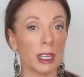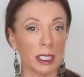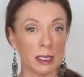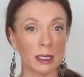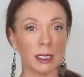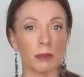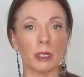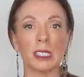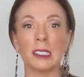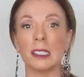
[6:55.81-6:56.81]
exes
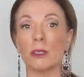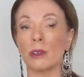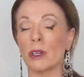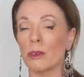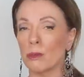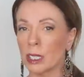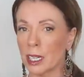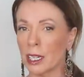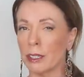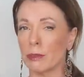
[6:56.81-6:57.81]
with zero
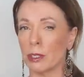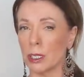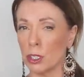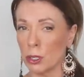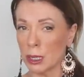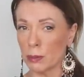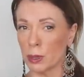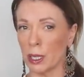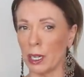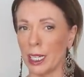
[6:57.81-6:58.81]
regard for the new
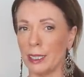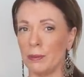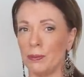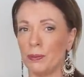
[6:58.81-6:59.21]
supply.